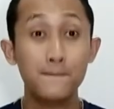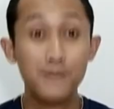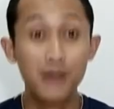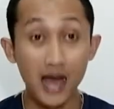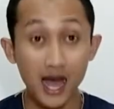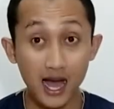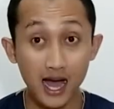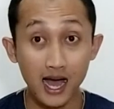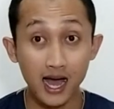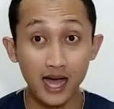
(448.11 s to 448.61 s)

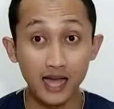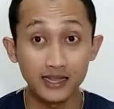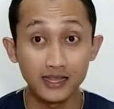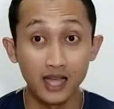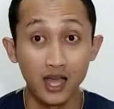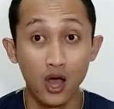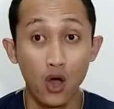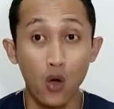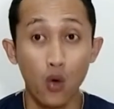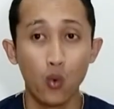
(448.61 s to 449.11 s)

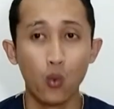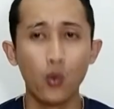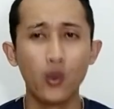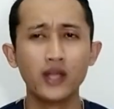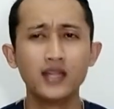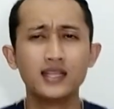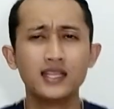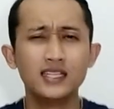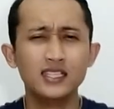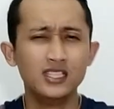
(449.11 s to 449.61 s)
But
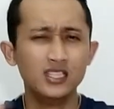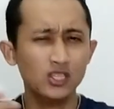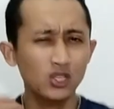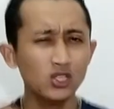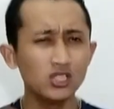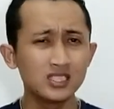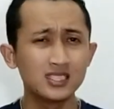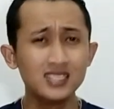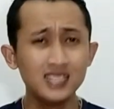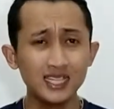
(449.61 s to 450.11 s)
when the
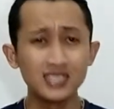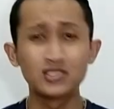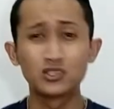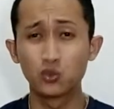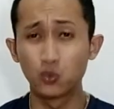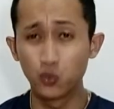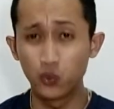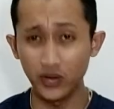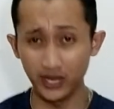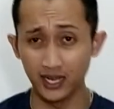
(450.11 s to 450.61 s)

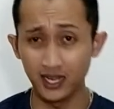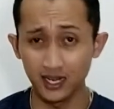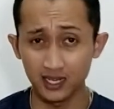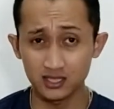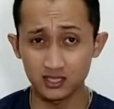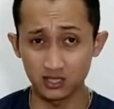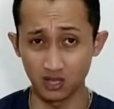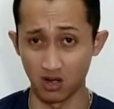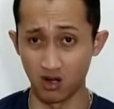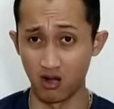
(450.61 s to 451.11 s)
newness
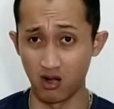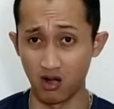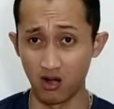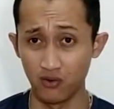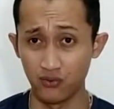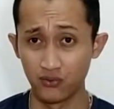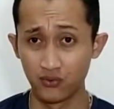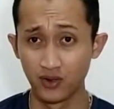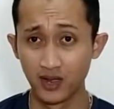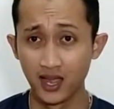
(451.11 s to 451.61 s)
wears
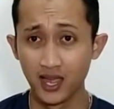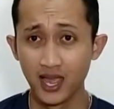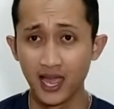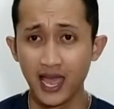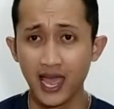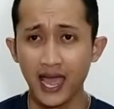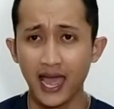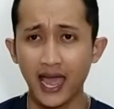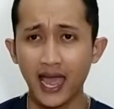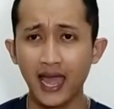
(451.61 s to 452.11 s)
off
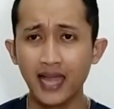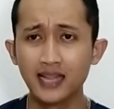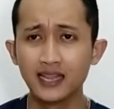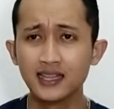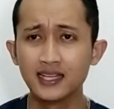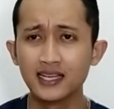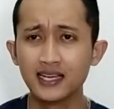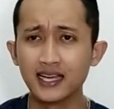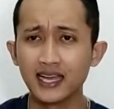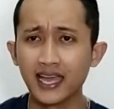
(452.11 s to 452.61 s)

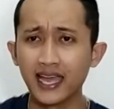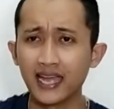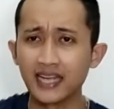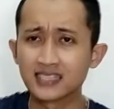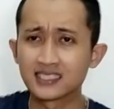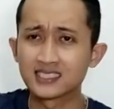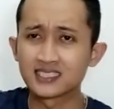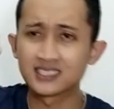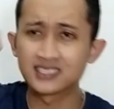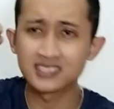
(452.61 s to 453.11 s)
and the
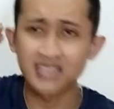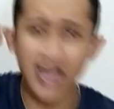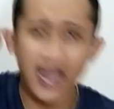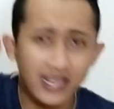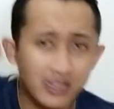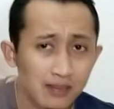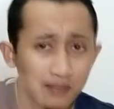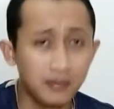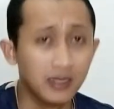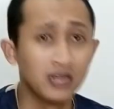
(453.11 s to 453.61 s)

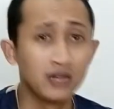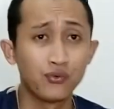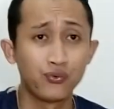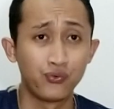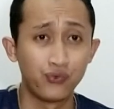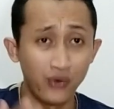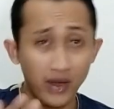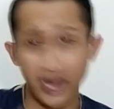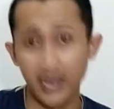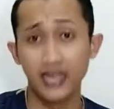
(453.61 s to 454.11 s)
excitement
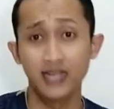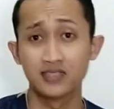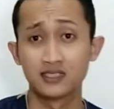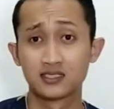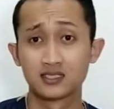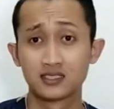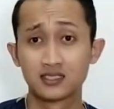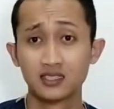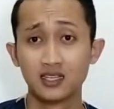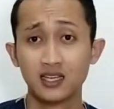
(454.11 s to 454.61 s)

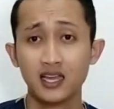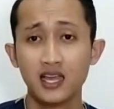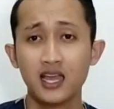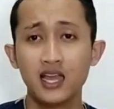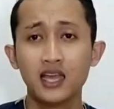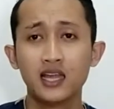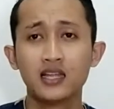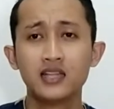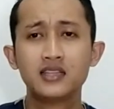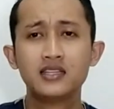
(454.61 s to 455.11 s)
fades,
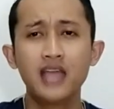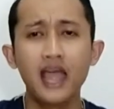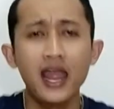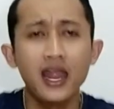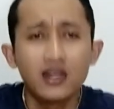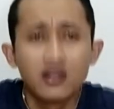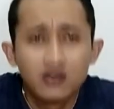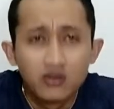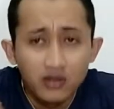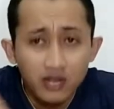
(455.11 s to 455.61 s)

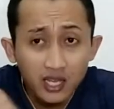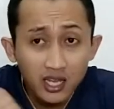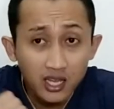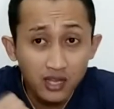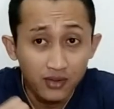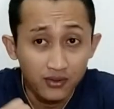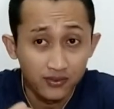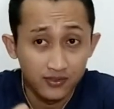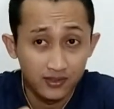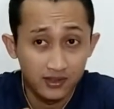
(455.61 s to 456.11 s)
they
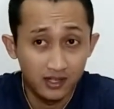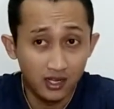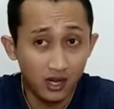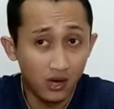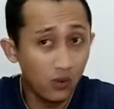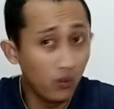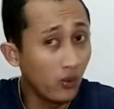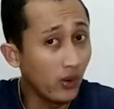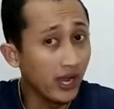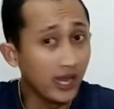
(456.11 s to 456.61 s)
drift
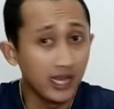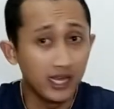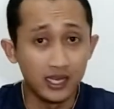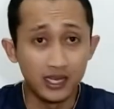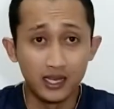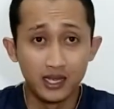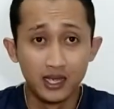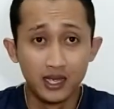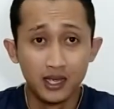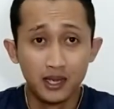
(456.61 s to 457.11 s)

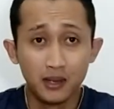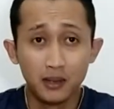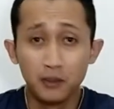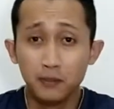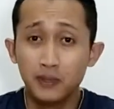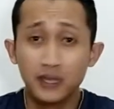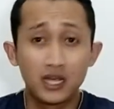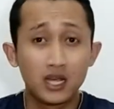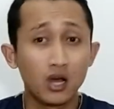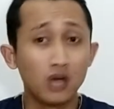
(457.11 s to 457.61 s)
away
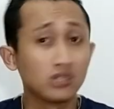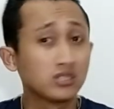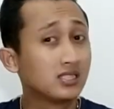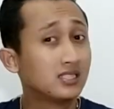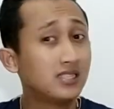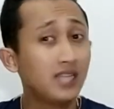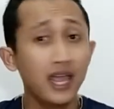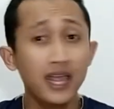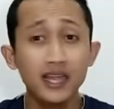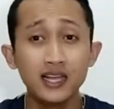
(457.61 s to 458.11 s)

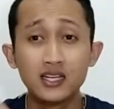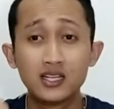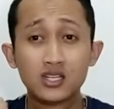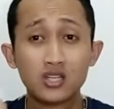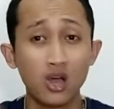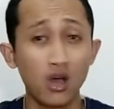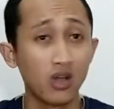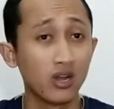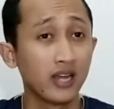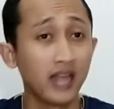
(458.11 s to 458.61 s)
because they
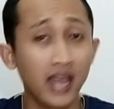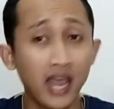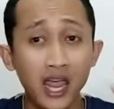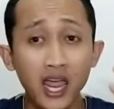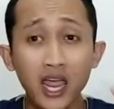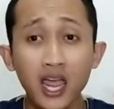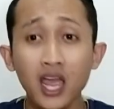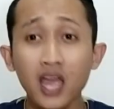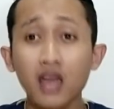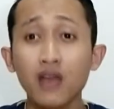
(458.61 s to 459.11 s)
don't
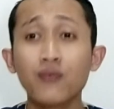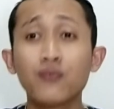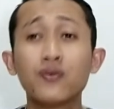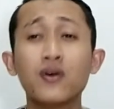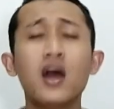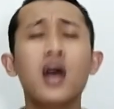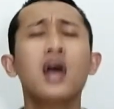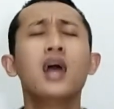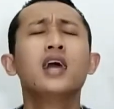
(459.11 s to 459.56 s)
have